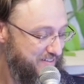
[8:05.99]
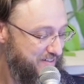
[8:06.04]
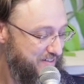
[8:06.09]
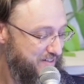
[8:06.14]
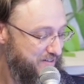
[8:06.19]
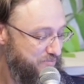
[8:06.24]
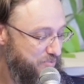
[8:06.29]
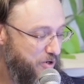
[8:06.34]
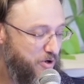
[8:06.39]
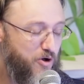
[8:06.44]

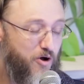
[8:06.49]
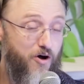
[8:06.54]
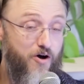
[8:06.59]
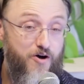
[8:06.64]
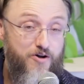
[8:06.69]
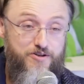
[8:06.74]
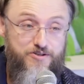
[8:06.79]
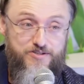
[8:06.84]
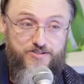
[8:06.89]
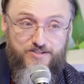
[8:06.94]

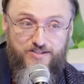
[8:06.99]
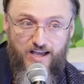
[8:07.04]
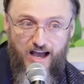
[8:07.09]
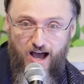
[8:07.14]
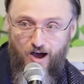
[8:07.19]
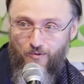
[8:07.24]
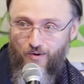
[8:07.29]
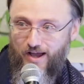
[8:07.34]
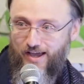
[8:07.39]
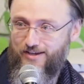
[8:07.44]
Because
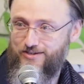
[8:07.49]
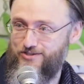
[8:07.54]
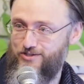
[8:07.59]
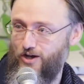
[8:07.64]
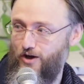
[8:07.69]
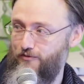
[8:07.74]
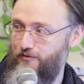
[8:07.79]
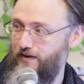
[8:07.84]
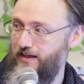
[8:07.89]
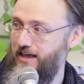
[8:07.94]
Yahweh is
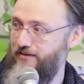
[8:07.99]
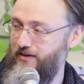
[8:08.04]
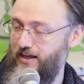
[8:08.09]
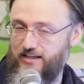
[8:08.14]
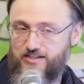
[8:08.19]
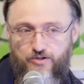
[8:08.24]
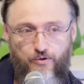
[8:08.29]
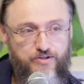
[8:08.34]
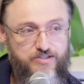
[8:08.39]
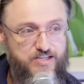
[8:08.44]
so
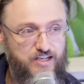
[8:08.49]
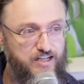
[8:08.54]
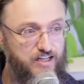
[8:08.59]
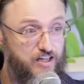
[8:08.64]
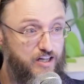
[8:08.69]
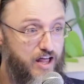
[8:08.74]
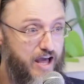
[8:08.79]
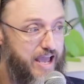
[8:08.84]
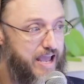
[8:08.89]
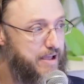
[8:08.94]
forgiving, so it's a
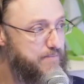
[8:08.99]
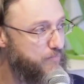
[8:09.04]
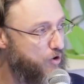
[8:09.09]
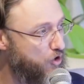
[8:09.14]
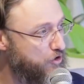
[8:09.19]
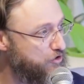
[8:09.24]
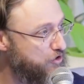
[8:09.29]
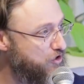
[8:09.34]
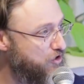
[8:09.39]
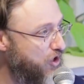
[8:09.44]
claim
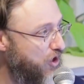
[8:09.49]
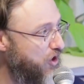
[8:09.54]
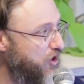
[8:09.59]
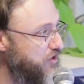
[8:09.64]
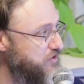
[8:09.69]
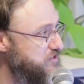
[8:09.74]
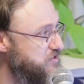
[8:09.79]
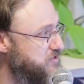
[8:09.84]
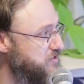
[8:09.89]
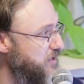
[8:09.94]
on
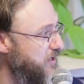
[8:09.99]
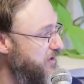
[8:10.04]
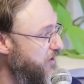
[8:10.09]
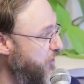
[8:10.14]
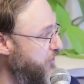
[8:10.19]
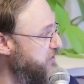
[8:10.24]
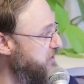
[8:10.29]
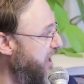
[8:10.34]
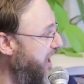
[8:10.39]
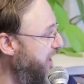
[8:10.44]
God's,
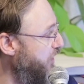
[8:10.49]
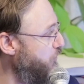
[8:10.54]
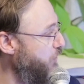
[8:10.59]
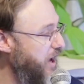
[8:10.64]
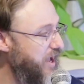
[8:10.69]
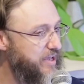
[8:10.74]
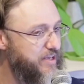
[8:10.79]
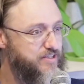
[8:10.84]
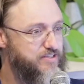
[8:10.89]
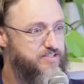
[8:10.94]
on
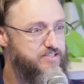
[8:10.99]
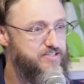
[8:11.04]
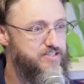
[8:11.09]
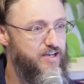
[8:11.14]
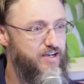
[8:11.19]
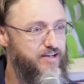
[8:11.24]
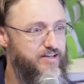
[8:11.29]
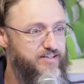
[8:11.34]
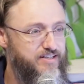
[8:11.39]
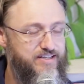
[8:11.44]
Yahweh's
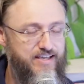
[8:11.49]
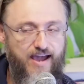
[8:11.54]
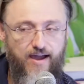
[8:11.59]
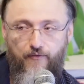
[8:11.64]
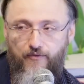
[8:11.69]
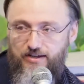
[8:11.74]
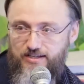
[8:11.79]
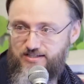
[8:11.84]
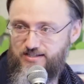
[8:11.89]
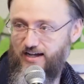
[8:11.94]

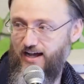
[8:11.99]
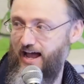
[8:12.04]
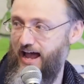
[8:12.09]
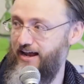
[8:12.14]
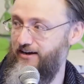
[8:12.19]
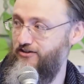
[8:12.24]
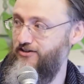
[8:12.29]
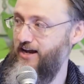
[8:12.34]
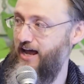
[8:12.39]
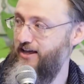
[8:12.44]
character
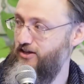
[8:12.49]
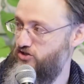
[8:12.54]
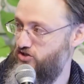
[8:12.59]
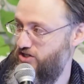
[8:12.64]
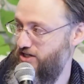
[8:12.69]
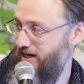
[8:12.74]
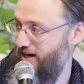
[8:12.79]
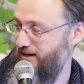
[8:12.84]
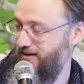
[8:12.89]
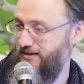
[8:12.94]
and
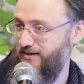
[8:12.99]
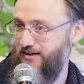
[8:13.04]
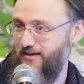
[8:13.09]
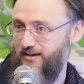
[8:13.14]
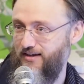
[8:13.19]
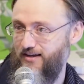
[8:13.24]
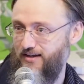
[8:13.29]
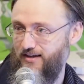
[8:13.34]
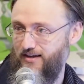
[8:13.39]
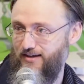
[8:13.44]
nature.
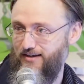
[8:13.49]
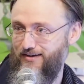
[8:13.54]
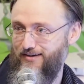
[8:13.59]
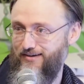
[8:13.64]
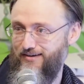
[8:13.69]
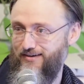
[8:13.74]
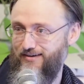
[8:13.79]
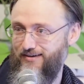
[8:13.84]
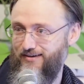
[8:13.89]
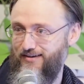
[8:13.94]

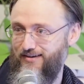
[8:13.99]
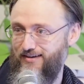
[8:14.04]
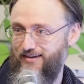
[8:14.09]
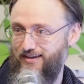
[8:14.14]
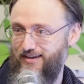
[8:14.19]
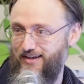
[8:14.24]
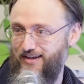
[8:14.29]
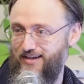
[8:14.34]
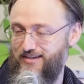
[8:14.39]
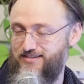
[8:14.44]

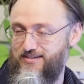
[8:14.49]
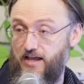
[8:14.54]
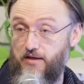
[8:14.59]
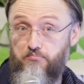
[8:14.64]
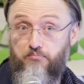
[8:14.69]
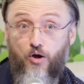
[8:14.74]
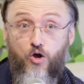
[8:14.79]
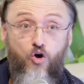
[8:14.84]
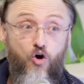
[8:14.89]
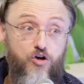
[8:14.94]
It's saying,
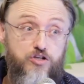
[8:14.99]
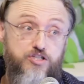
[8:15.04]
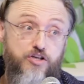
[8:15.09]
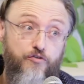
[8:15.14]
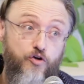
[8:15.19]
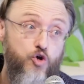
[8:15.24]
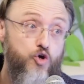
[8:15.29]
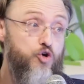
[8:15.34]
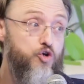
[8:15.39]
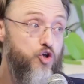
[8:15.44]
because of
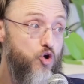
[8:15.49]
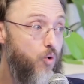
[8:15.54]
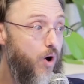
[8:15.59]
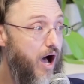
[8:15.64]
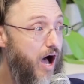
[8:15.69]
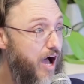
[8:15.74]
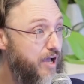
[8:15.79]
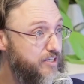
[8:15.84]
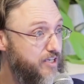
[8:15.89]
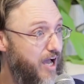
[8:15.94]
who you
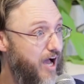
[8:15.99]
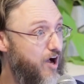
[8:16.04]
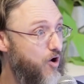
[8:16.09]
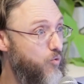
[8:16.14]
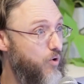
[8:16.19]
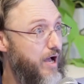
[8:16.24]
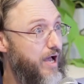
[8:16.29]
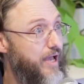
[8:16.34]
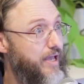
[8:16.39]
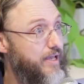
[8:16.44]
are,
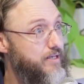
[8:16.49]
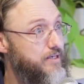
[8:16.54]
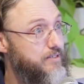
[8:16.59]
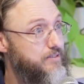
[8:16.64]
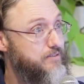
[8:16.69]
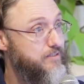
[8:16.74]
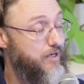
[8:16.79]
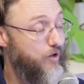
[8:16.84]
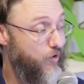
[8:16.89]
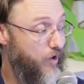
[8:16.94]
Yahweh,
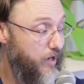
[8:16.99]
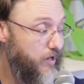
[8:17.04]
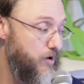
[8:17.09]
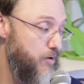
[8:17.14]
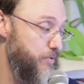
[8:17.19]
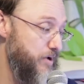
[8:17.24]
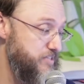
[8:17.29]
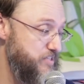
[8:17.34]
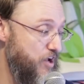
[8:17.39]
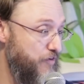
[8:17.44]
you know, I got
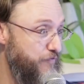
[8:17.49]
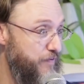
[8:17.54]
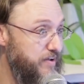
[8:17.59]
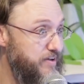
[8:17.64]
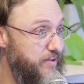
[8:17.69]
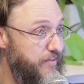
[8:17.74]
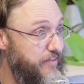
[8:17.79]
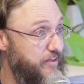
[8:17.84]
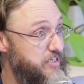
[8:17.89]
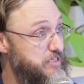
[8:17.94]
myself
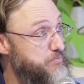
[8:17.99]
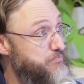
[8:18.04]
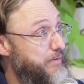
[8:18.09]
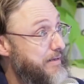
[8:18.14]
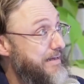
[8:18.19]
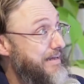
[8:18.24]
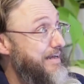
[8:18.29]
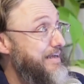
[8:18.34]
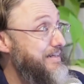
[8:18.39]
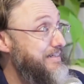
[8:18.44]
into this,
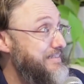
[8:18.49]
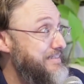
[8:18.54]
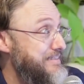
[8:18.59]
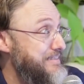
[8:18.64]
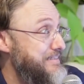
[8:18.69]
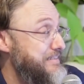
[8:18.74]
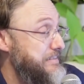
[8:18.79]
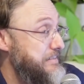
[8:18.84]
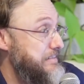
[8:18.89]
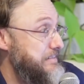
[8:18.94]
but
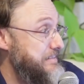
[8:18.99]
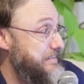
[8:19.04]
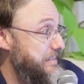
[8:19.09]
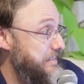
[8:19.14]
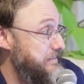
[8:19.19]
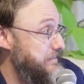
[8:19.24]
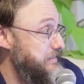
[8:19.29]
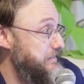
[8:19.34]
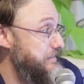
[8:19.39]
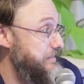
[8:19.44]
it's your
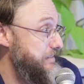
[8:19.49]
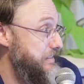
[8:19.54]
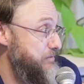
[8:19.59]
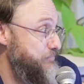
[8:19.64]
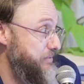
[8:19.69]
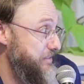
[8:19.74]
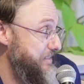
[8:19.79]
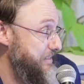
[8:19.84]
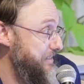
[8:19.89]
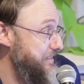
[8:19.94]
nature to get
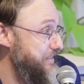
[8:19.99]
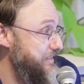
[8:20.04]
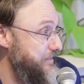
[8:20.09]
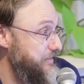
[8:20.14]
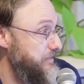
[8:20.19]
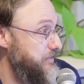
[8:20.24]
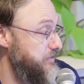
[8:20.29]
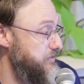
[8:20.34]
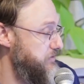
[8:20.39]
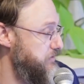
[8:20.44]
me out of
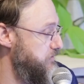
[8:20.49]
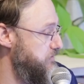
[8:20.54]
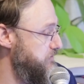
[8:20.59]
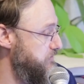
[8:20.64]
this.